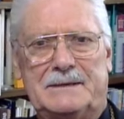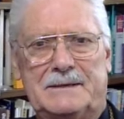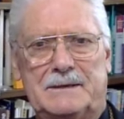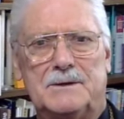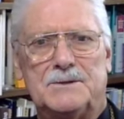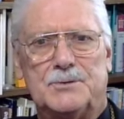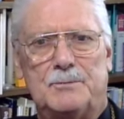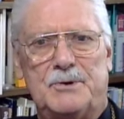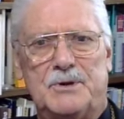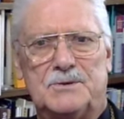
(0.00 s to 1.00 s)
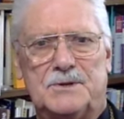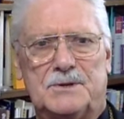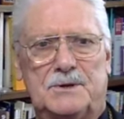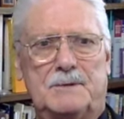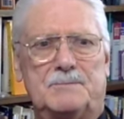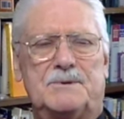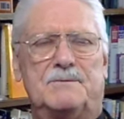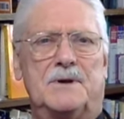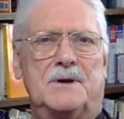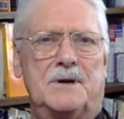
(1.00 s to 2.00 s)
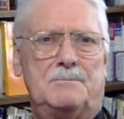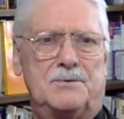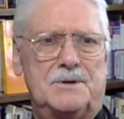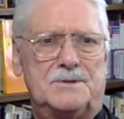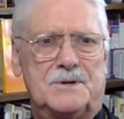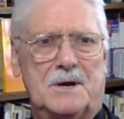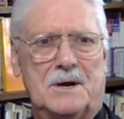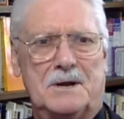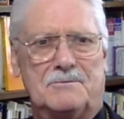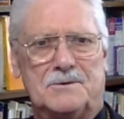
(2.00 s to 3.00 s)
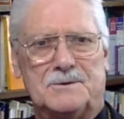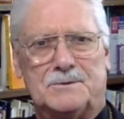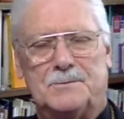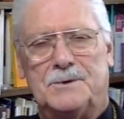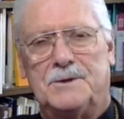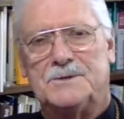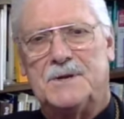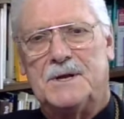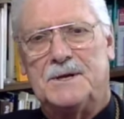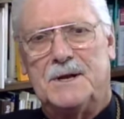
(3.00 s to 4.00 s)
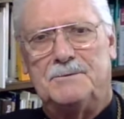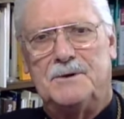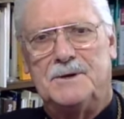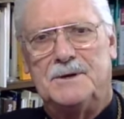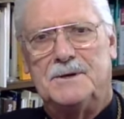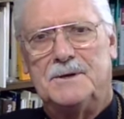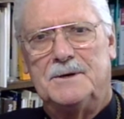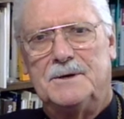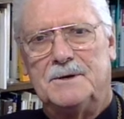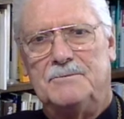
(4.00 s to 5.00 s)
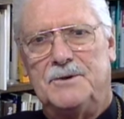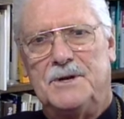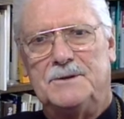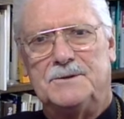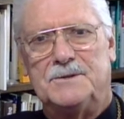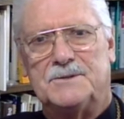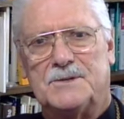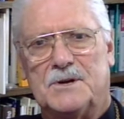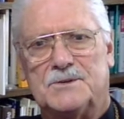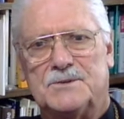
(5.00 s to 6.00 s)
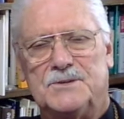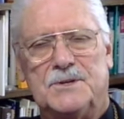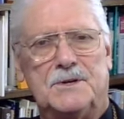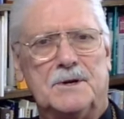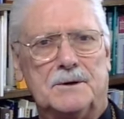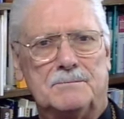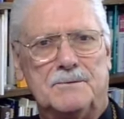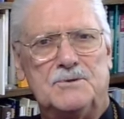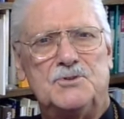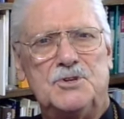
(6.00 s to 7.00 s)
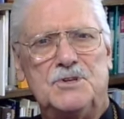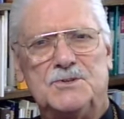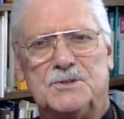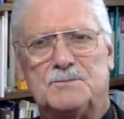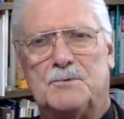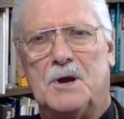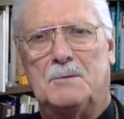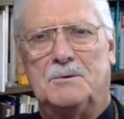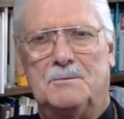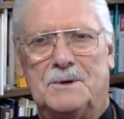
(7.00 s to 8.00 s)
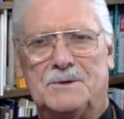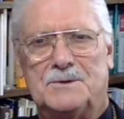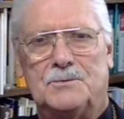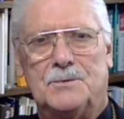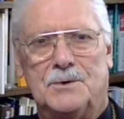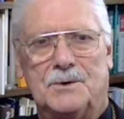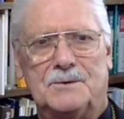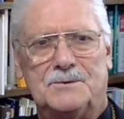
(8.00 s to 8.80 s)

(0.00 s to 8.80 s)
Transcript: It also appears on the lips of the high priest Caiaphas when the Sanhedrin convened to discuss the Jesus problem, as it were.